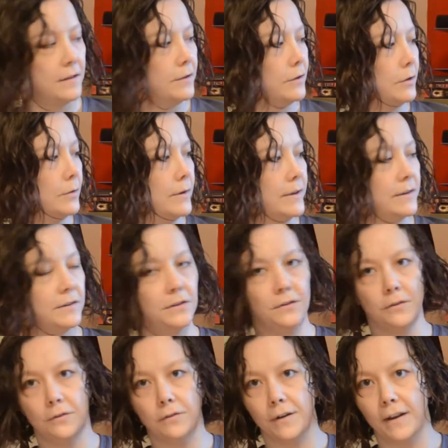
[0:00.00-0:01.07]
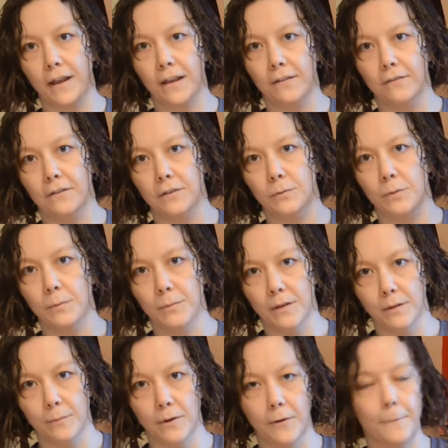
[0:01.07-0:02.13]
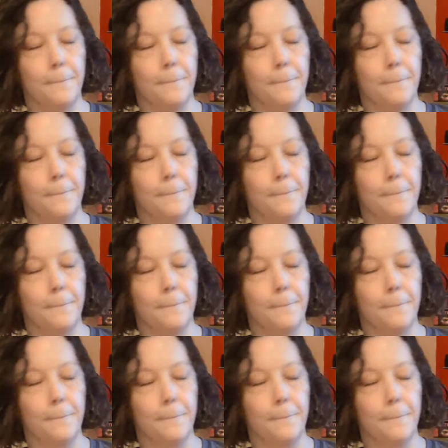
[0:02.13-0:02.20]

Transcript: going to the Grey Havens with Bilbo.